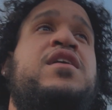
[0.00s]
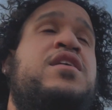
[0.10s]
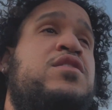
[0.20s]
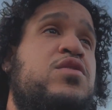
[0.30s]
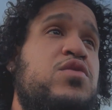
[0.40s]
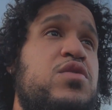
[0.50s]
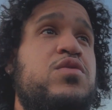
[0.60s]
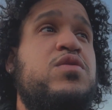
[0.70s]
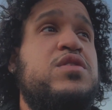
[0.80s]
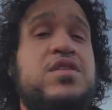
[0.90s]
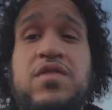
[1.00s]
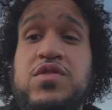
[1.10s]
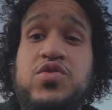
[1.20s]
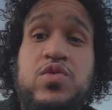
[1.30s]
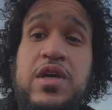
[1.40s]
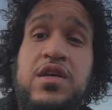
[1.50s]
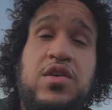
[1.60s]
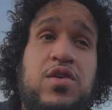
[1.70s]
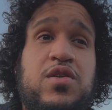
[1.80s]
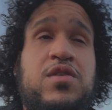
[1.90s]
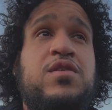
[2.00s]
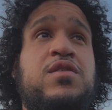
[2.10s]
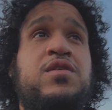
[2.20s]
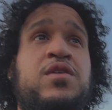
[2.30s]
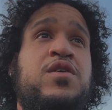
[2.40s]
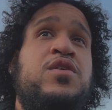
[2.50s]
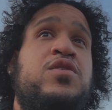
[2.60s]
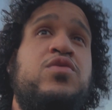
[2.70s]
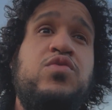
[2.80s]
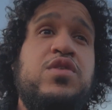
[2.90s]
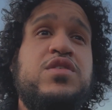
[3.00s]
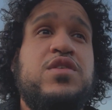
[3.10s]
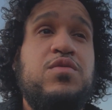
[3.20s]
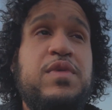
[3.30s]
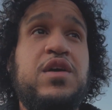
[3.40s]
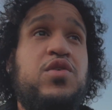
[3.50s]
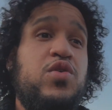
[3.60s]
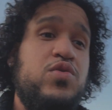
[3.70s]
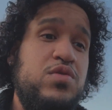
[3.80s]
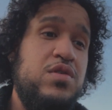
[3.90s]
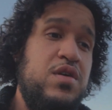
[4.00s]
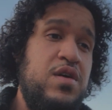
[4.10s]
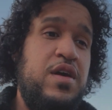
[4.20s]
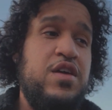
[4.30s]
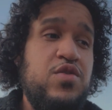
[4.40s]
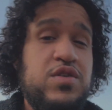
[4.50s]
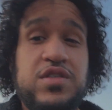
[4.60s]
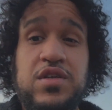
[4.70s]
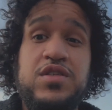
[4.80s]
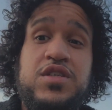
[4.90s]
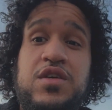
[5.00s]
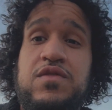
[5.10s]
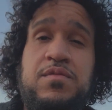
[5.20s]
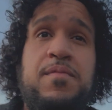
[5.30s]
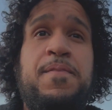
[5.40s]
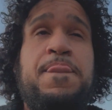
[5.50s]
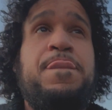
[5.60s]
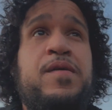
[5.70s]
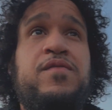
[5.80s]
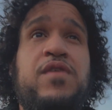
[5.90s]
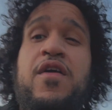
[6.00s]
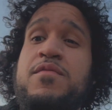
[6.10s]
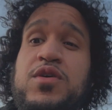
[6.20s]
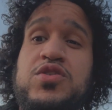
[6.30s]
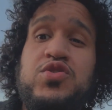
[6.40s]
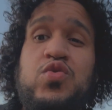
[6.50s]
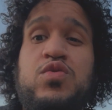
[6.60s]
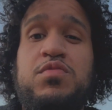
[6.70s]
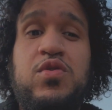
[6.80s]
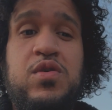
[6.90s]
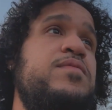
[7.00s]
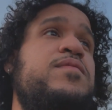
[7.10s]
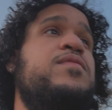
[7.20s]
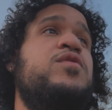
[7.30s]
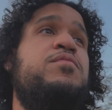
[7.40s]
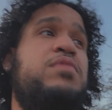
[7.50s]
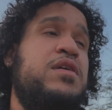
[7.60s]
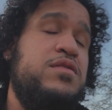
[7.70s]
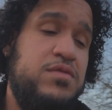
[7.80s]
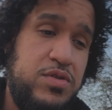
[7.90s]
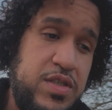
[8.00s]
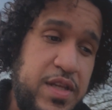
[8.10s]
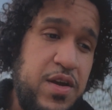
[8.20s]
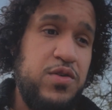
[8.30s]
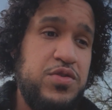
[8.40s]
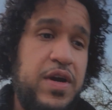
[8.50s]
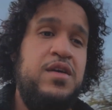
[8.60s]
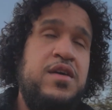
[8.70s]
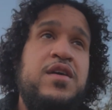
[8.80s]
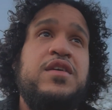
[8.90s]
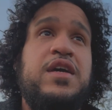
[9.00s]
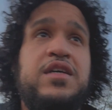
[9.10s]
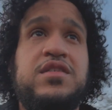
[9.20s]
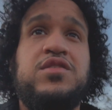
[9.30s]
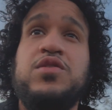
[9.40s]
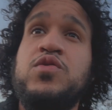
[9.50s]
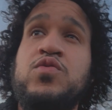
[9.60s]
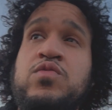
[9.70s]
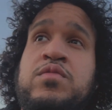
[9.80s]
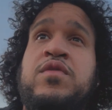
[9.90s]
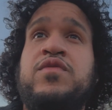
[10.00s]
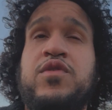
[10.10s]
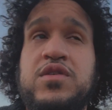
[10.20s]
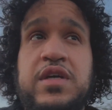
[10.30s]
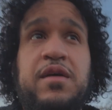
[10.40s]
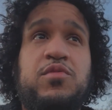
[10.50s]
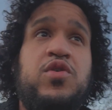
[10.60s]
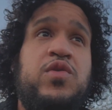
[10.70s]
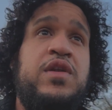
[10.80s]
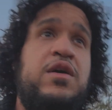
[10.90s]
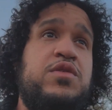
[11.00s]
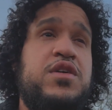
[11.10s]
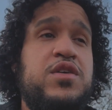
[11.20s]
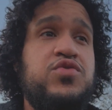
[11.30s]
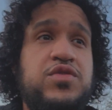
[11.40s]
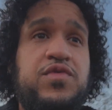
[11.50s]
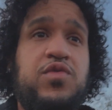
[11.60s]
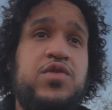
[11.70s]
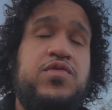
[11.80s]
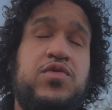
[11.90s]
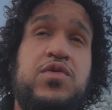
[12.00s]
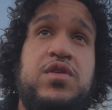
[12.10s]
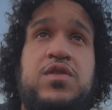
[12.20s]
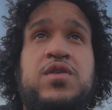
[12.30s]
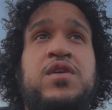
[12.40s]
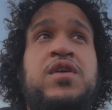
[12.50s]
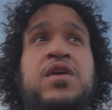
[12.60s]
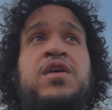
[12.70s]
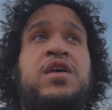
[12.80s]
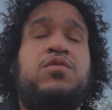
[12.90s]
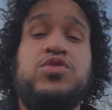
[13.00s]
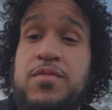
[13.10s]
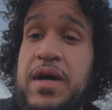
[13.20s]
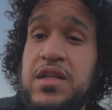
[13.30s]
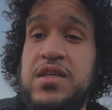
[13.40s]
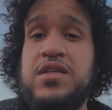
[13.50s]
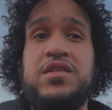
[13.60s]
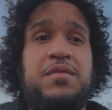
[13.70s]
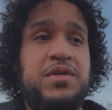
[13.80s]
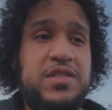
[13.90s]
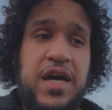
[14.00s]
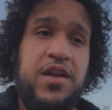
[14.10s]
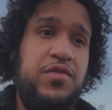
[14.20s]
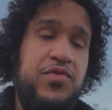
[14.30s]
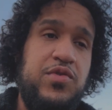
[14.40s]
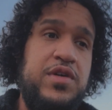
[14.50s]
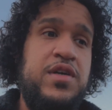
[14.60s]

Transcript: you know it's never too late y'all you can still make goals and you can still achieve them very much doable to stay on track, yes, Tulum, first time going out the country for real, for real. It was on my list. I'm excited for it.